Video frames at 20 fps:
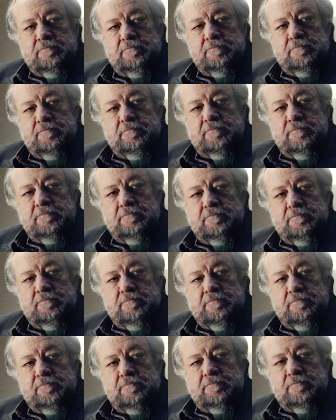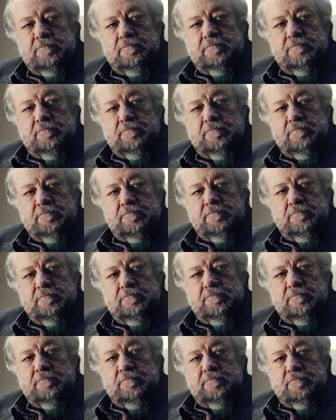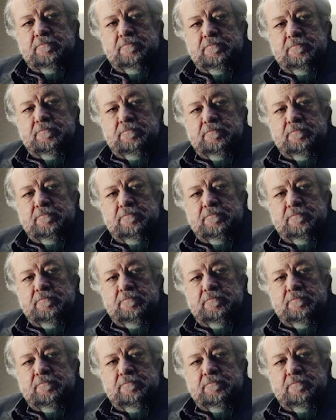Nobody speaks.